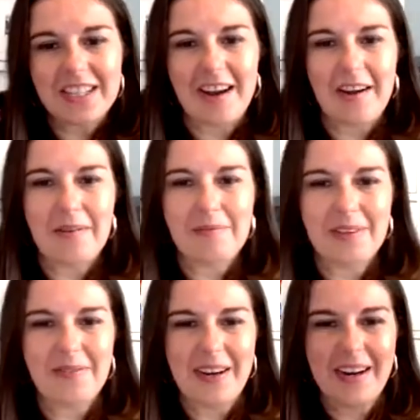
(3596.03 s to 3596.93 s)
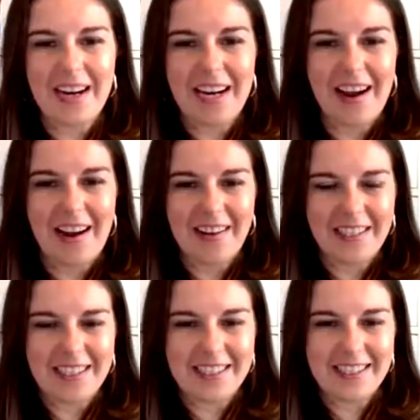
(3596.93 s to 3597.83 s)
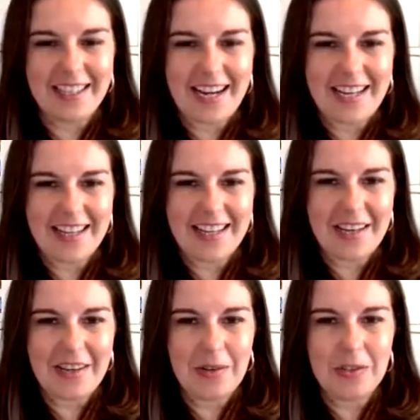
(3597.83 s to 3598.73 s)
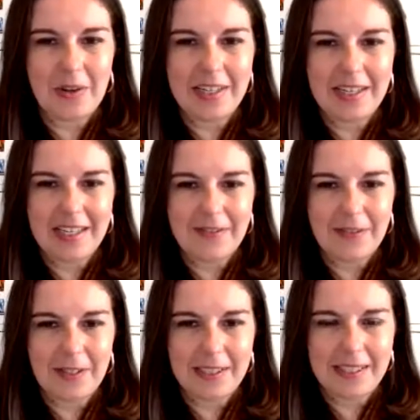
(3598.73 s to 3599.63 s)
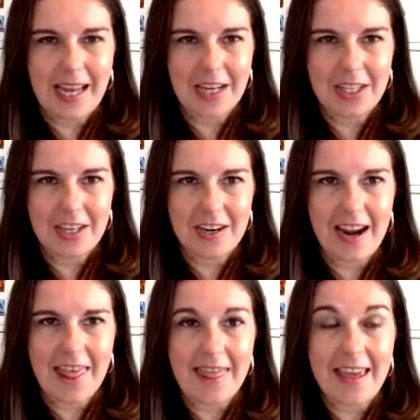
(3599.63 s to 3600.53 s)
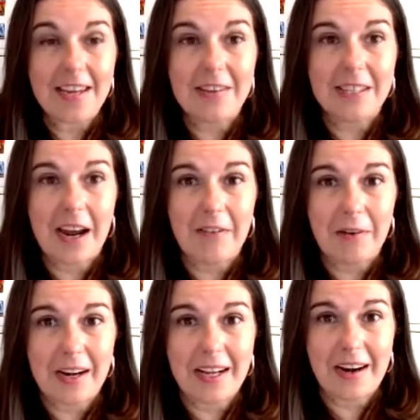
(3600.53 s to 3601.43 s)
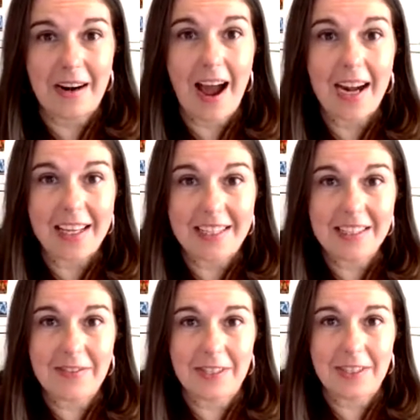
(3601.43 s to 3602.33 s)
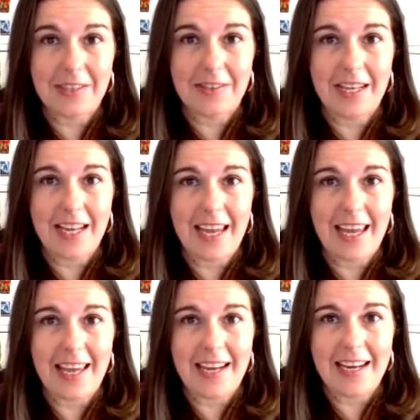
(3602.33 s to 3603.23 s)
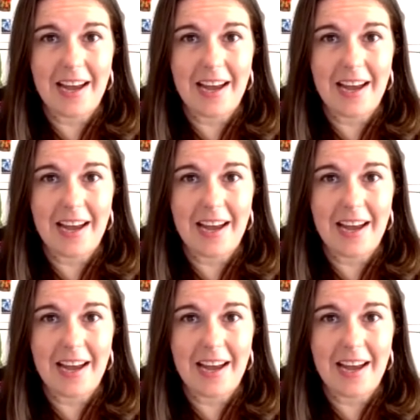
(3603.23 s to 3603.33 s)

Um, we're very honored and delighted that you joined us for this lecture. And thank you to everyone in our audience for tuning in.